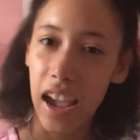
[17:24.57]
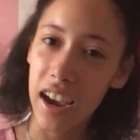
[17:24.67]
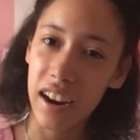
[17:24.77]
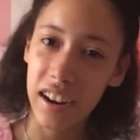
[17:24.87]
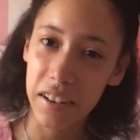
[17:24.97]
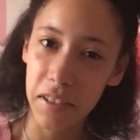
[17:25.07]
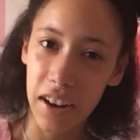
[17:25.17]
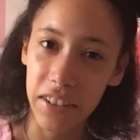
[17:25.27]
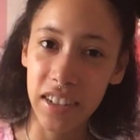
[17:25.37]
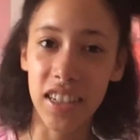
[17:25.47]
hair and
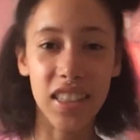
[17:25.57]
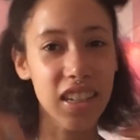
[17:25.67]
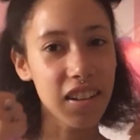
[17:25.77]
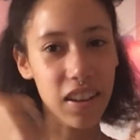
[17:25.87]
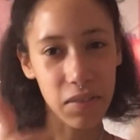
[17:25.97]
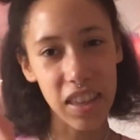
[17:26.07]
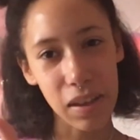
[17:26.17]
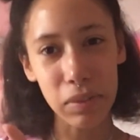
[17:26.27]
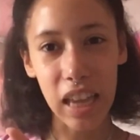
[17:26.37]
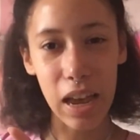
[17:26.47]
whatever, just, you know, give me a
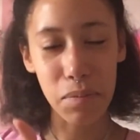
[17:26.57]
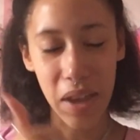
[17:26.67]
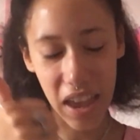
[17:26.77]
thumbs up,